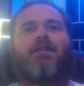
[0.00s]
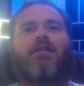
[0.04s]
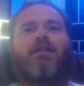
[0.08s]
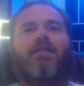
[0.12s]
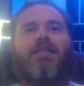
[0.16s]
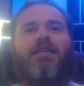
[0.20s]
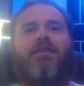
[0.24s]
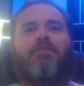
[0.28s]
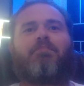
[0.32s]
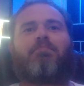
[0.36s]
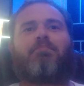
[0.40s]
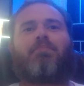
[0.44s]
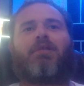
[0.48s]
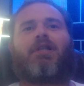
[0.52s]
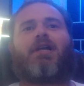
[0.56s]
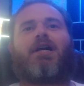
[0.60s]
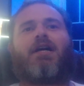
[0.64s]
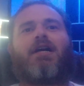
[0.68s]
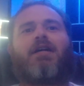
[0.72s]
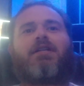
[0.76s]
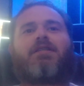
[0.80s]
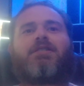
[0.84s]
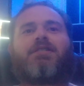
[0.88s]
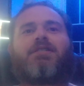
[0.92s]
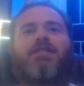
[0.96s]
LEAP
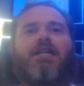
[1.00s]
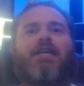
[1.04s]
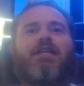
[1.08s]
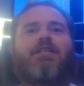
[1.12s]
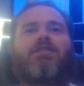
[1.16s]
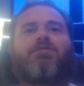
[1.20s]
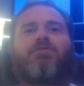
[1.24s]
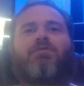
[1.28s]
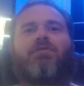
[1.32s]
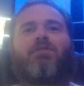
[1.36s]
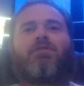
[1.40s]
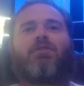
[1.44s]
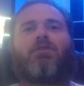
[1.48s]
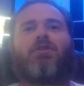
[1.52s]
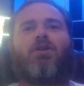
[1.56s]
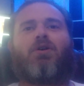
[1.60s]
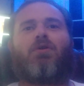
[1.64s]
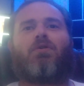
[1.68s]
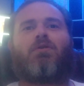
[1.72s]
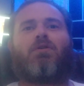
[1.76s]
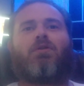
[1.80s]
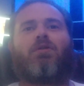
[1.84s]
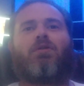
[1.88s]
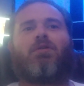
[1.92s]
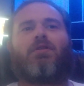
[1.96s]
plot stands for
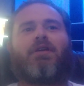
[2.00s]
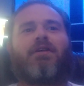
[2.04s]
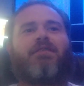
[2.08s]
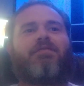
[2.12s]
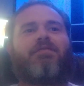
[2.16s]
Local